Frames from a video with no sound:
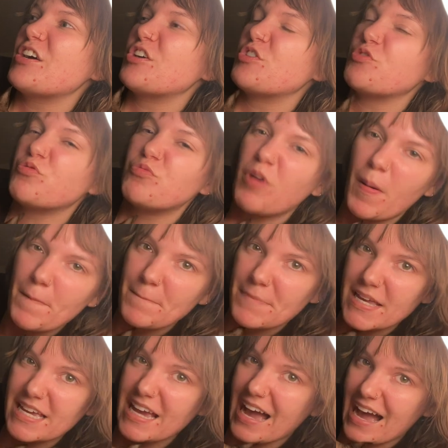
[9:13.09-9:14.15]

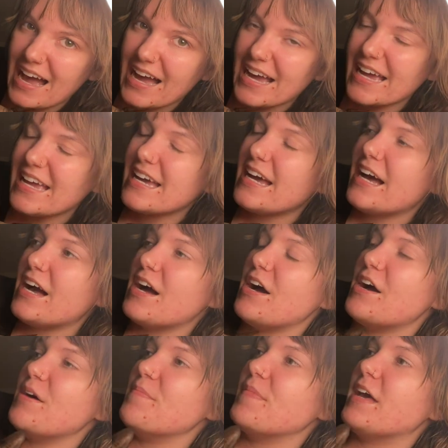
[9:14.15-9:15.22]
grumpy guy.
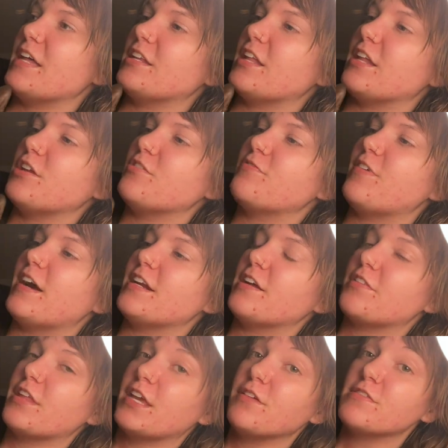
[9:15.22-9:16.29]
Um, and then you find
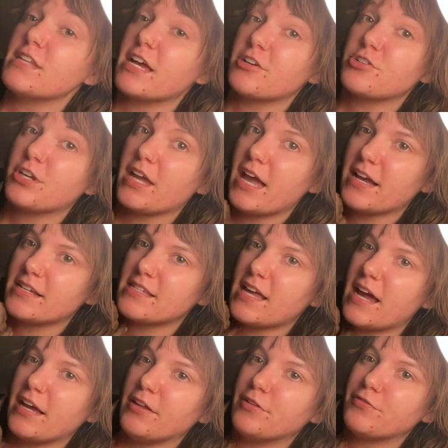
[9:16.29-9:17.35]
out that he was actually
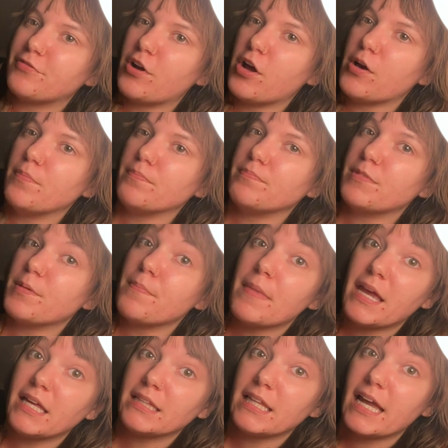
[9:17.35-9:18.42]
exiled from the
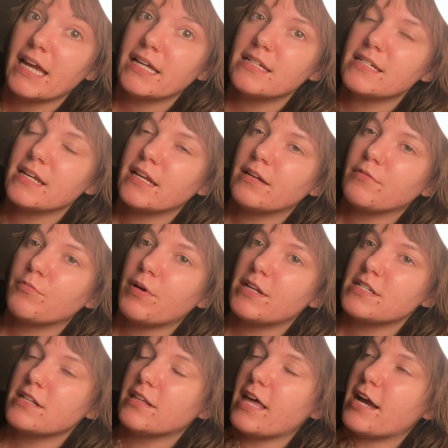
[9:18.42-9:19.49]
mainland and went
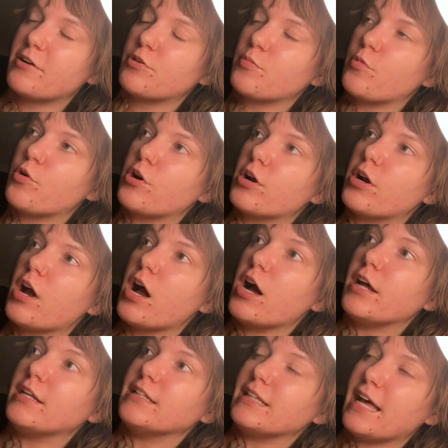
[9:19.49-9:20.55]
to Lacrimore
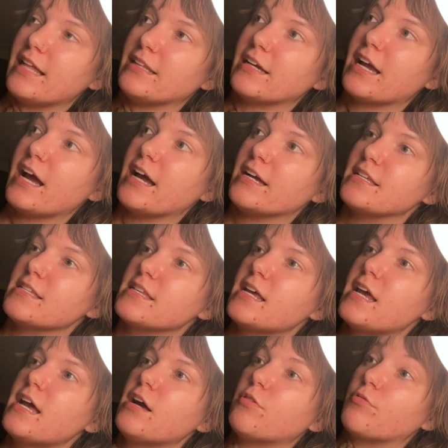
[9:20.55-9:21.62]
on Lalakai's
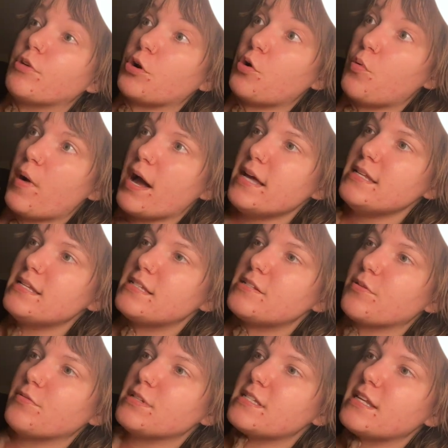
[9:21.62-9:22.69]
request.
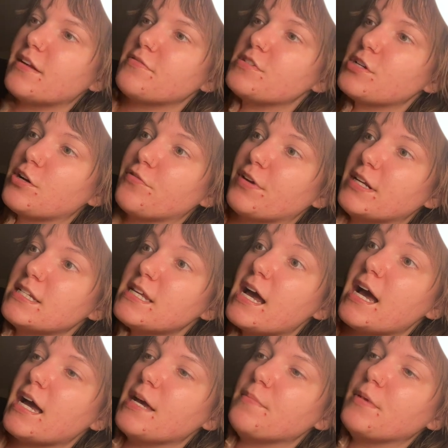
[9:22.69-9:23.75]
So instead of serving
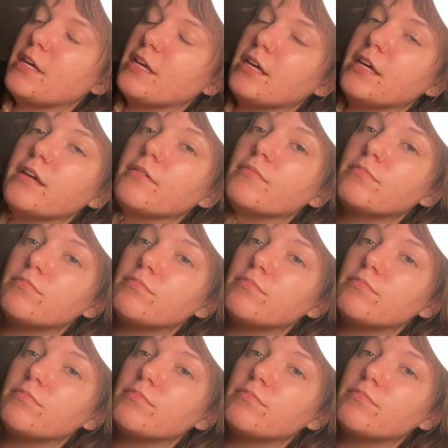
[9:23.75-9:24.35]
time, he